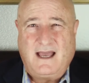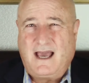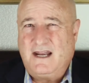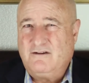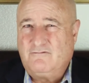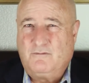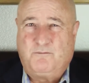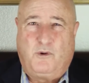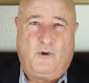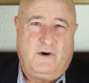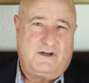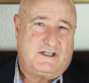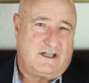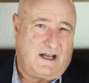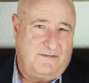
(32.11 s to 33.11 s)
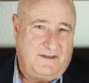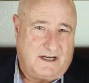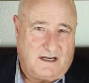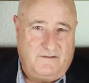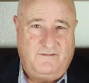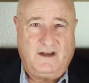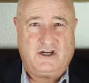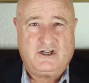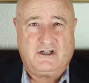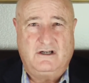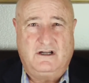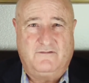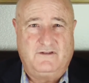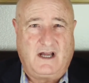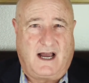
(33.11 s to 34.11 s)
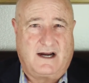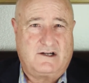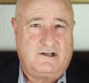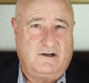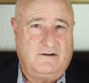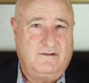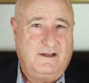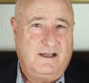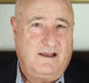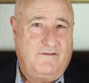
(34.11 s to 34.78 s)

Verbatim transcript: and it reports on the conviction of Dr.